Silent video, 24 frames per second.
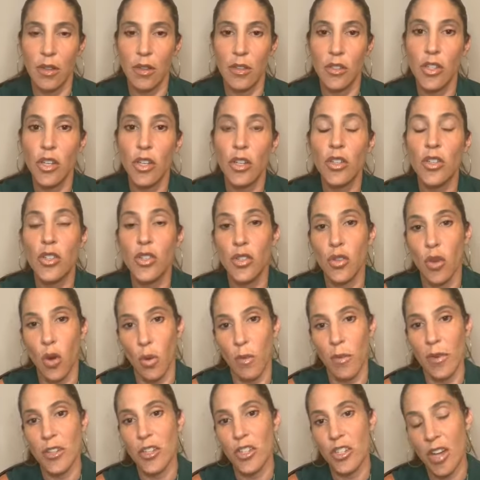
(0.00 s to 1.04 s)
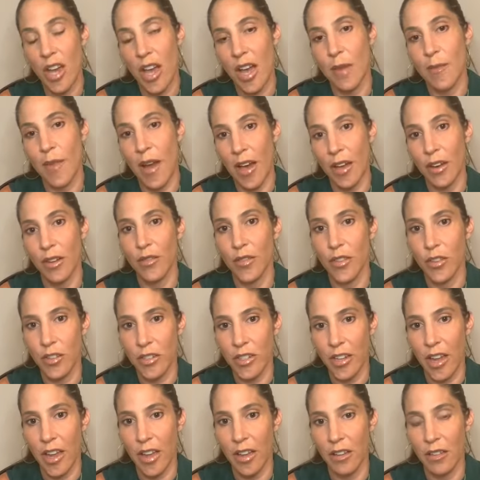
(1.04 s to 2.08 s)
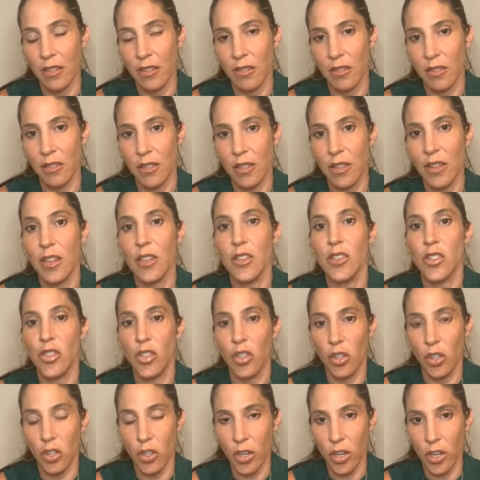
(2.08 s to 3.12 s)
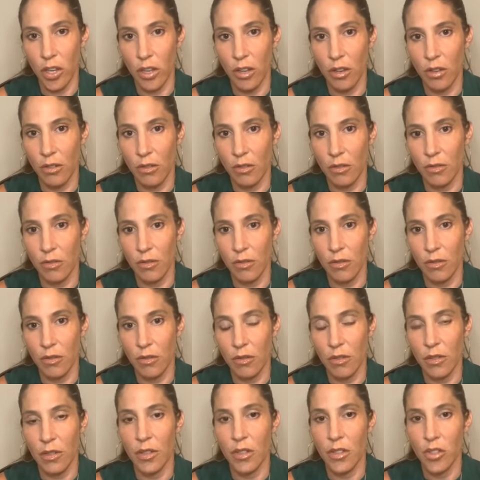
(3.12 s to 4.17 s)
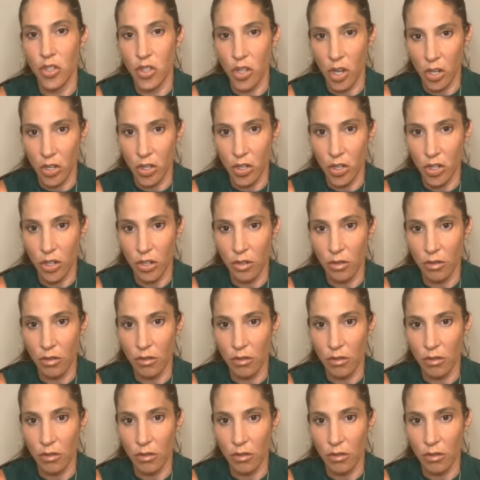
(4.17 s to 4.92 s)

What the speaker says: took so much time out of their day to look at you, judge you,